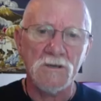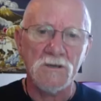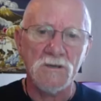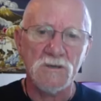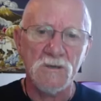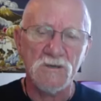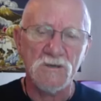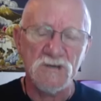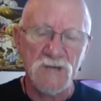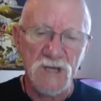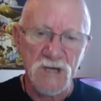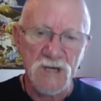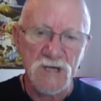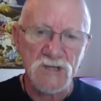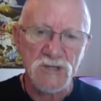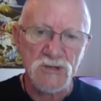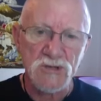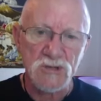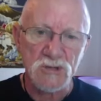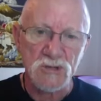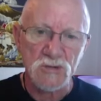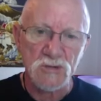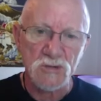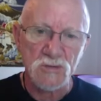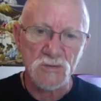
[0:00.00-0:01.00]
to
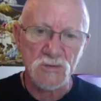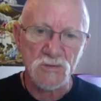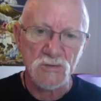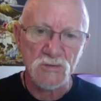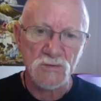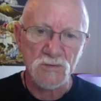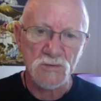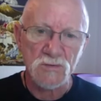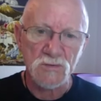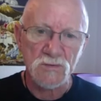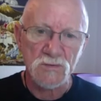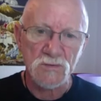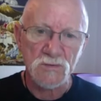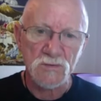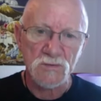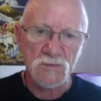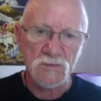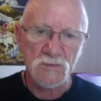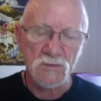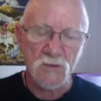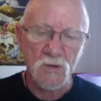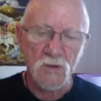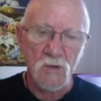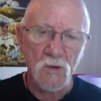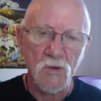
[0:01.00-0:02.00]
teach you
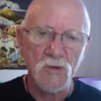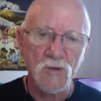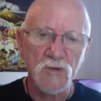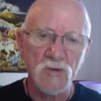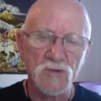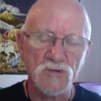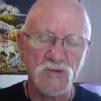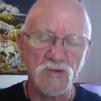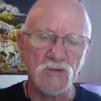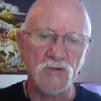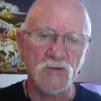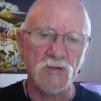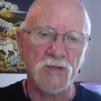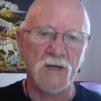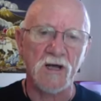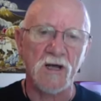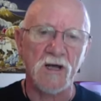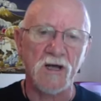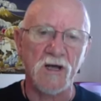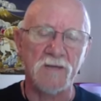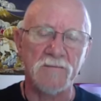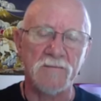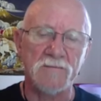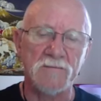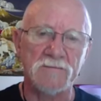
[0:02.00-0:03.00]
who you truly
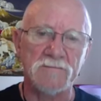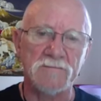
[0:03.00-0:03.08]
are.